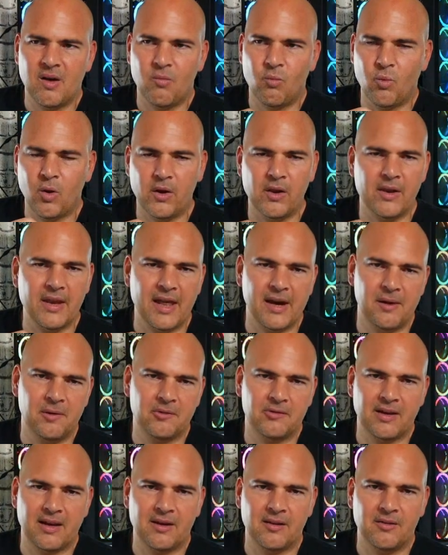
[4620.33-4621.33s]
1
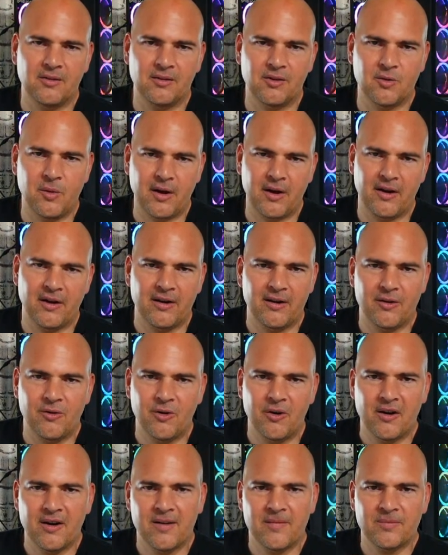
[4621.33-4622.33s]
nanosecond quicker,
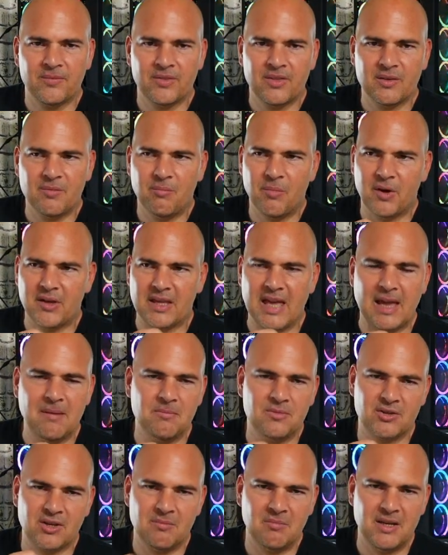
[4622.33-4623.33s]
or my
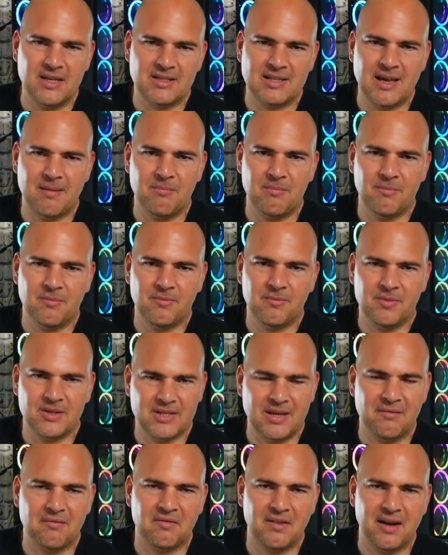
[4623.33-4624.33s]
games can be 10%
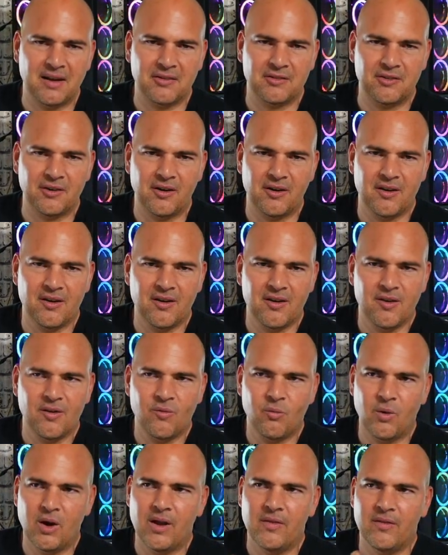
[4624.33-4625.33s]
faster,
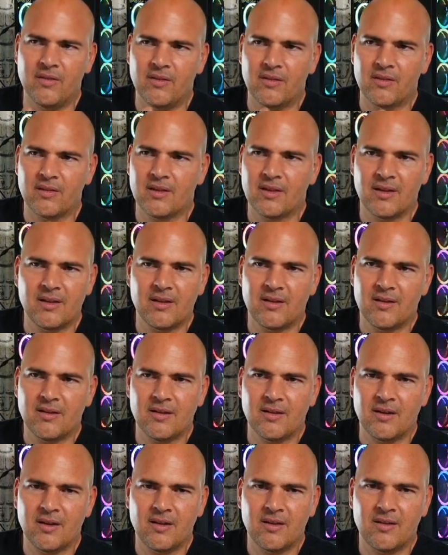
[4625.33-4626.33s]
when
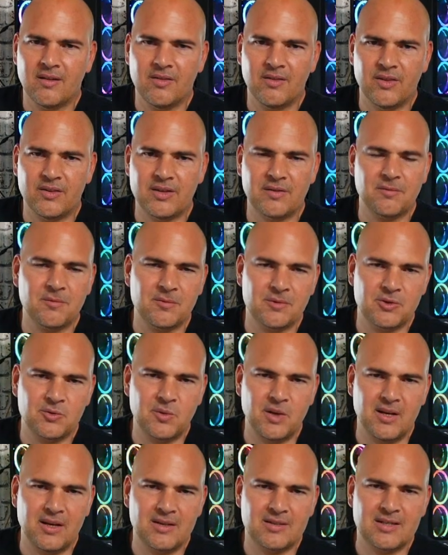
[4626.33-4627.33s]
the difference
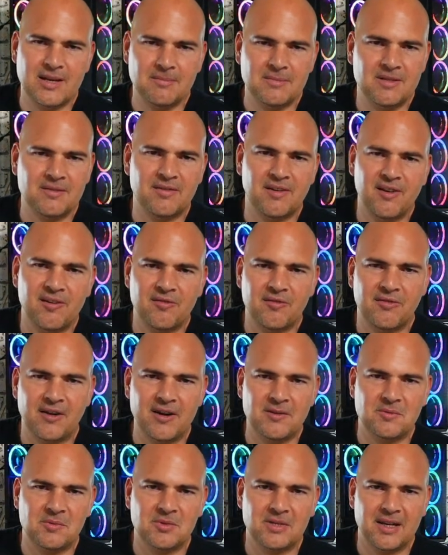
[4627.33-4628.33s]
between 75
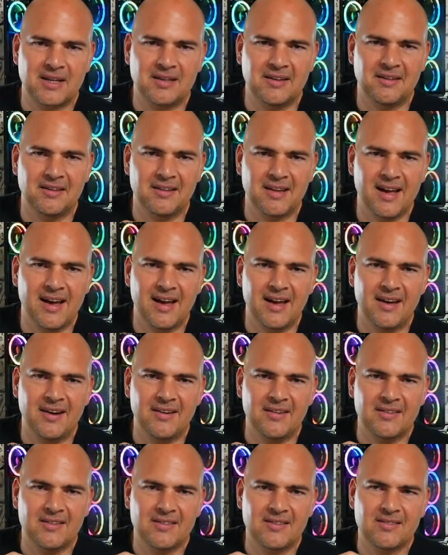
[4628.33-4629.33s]
frames per second
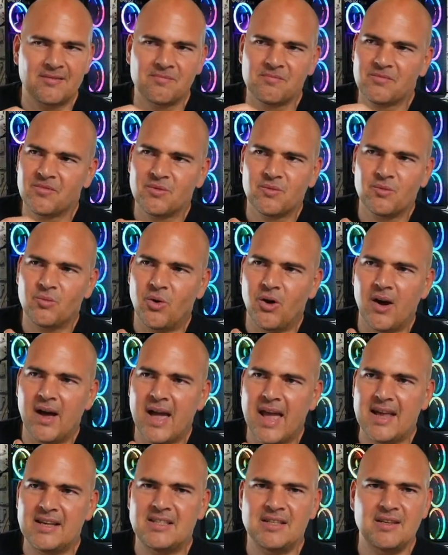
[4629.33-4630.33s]
and, what,
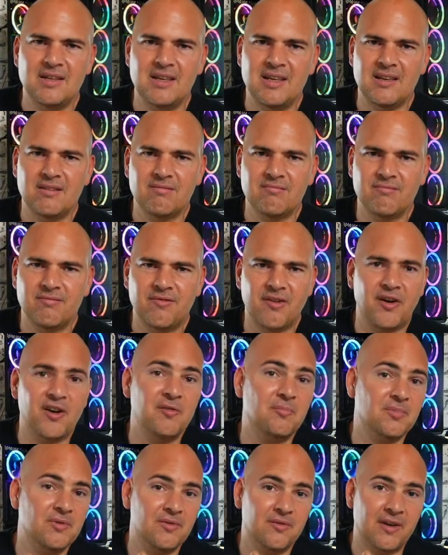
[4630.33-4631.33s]

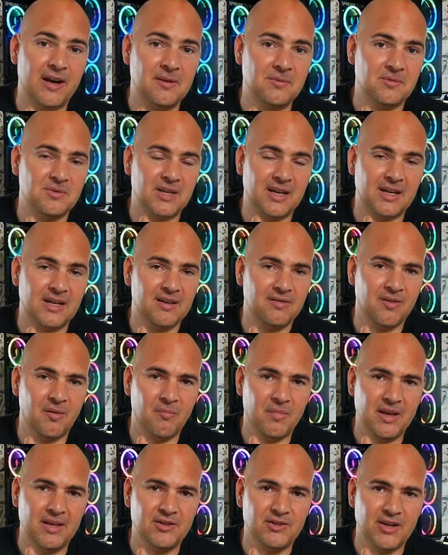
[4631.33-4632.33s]
85 frames per second, if I'm
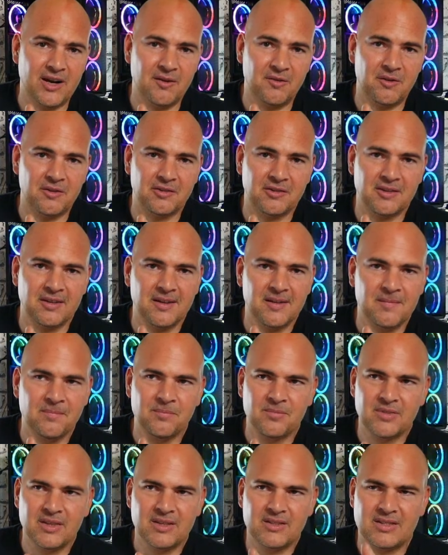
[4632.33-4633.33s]
being generous,
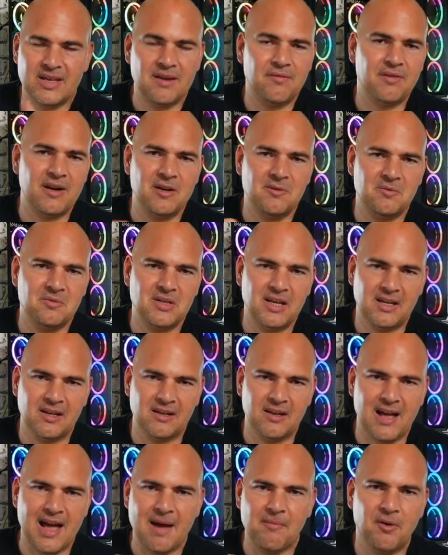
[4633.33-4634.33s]
10 frames per
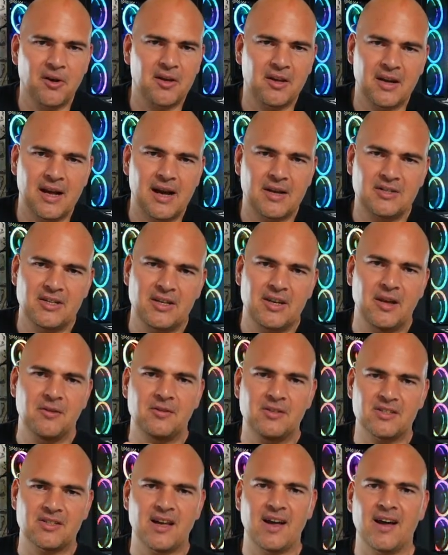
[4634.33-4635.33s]
second, am I going to actually
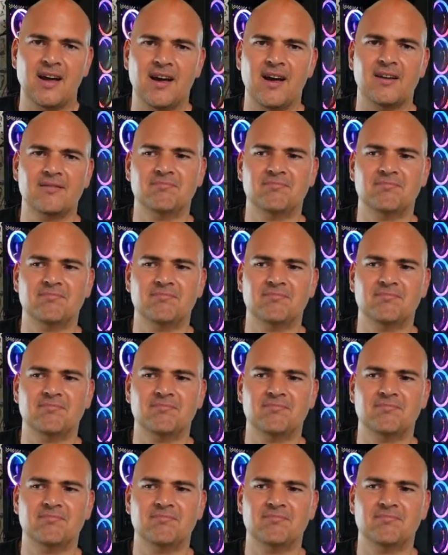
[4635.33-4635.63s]
notice that?